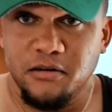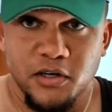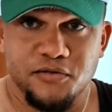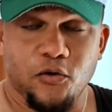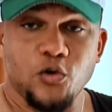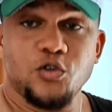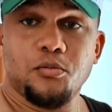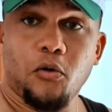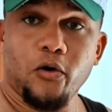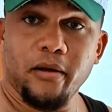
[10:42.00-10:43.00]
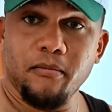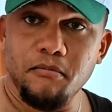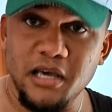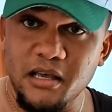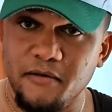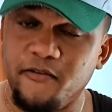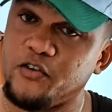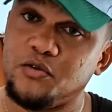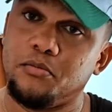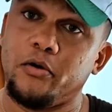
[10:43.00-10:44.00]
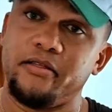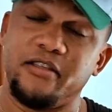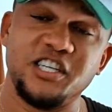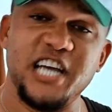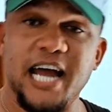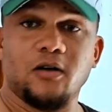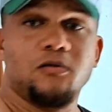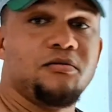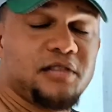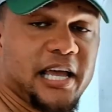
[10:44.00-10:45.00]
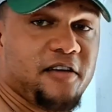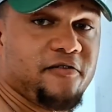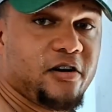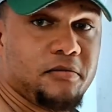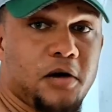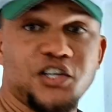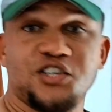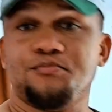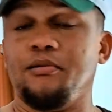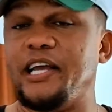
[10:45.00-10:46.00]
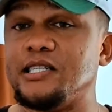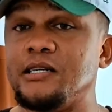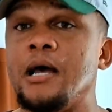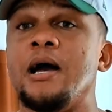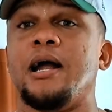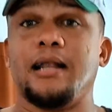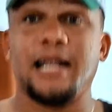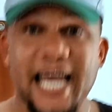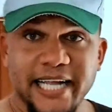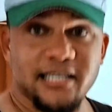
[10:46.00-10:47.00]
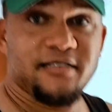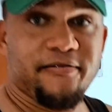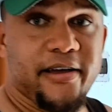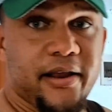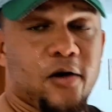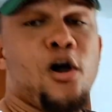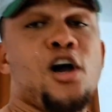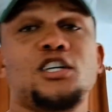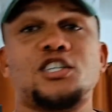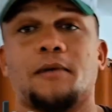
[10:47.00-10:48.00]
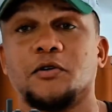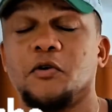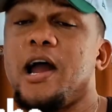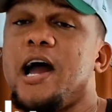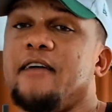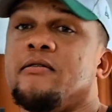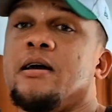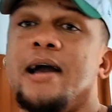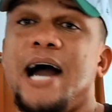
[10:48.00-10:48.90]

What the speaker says: much for supporting me, for supporting the channel. Thank you very much. Please like this video, subscribe.